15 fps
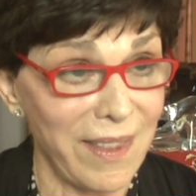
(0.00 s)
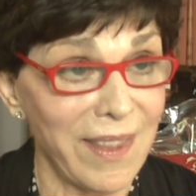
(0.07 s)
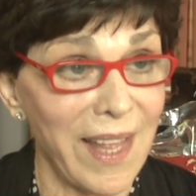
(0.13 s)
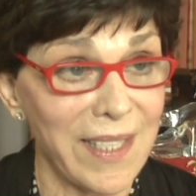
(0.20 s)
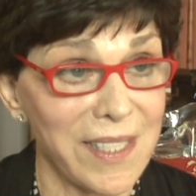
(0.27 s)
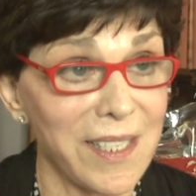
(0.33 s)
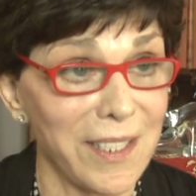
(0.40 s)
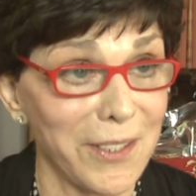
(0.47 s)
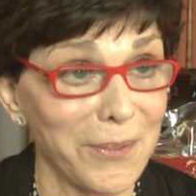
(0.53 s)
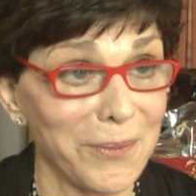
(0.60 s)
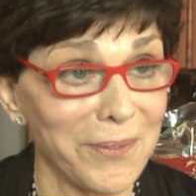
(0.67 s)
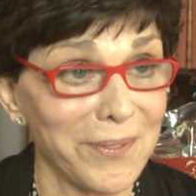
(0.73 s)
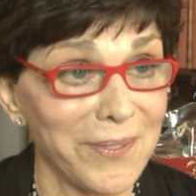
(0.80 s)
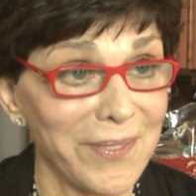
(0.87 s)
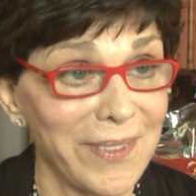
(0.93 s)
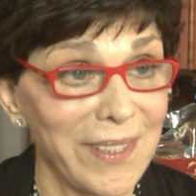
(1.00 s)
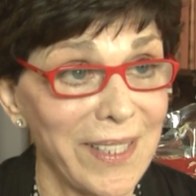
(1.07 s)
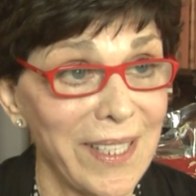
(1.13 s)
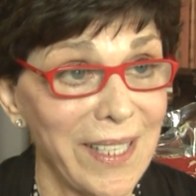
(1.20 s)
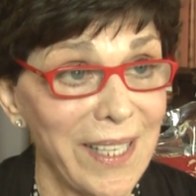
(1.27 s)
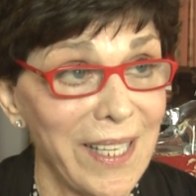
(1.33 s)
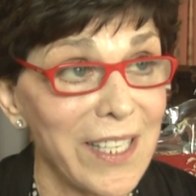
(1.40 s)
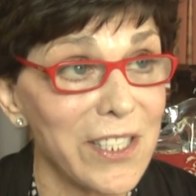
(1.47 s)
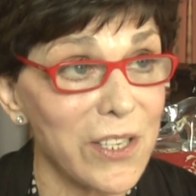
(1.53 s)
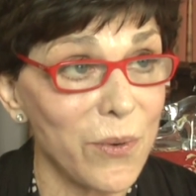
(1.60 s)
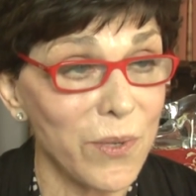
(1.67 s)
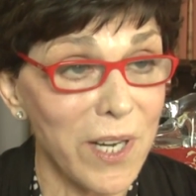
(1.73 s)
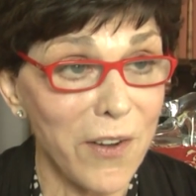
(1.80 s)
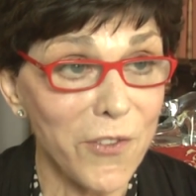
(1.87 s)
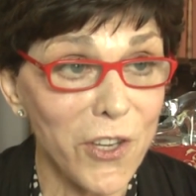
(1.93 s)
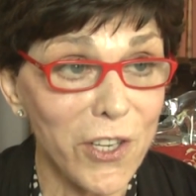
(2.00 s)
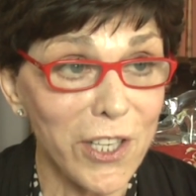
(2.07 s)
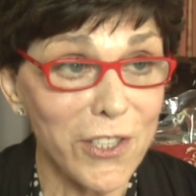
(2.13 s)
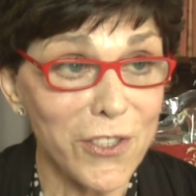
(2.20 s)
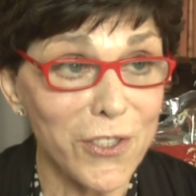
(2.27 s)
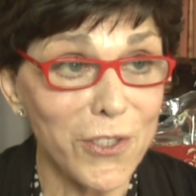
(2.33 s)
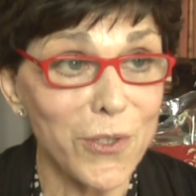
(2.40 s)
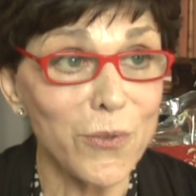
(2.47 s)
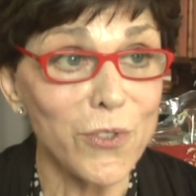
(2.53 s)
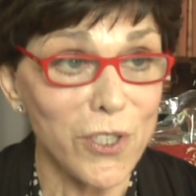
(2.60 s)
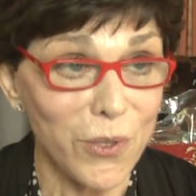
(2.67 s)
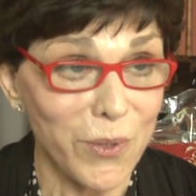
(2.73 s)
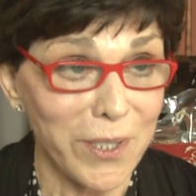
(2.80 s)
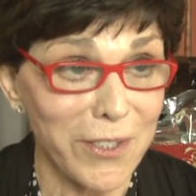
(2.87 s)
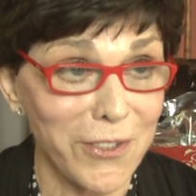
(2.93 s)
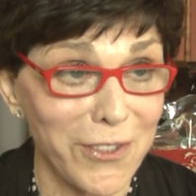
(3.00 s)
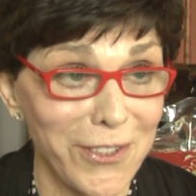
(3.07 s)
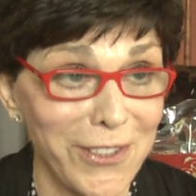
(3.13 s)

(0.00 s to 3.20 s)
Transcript: that's it. So whatever you can do, do it.